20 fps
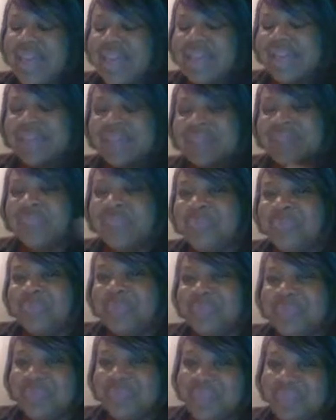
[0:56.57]
And
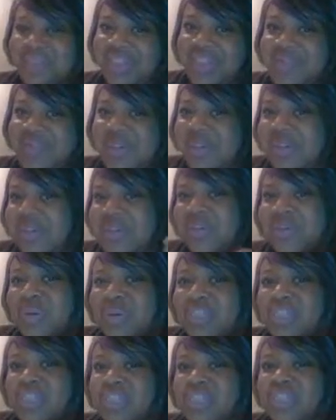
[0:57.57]
my first
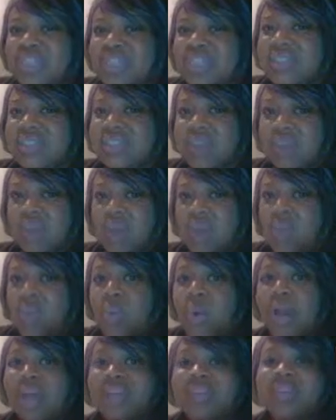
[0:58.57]
question is,
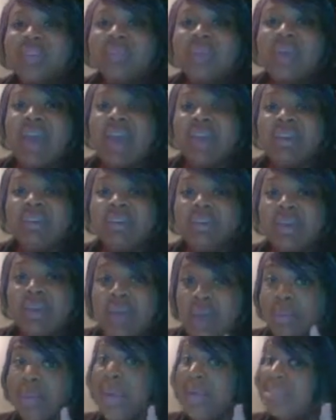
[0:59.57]
why does it matter?
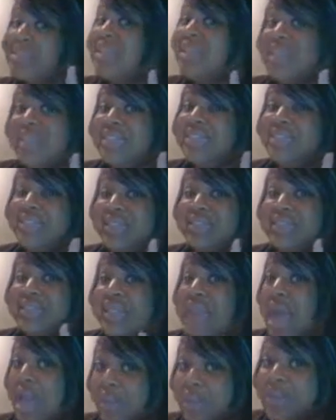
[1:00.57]
And I'm not saying that it
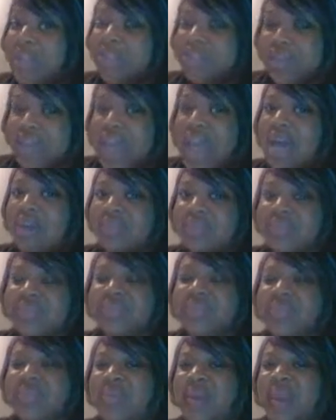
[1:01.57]
doesn't. I believe it
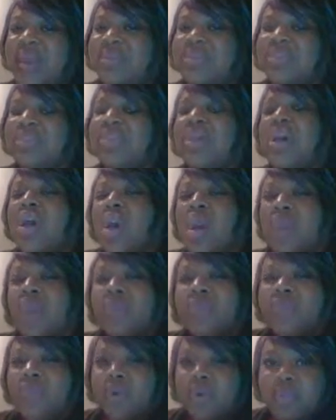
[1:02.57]
absolutely matters.
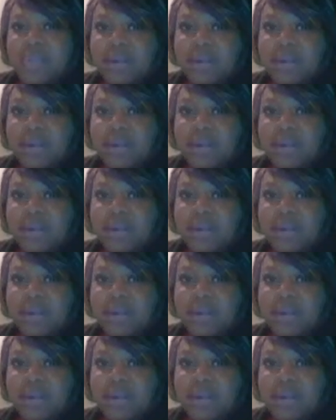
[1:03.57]
But for a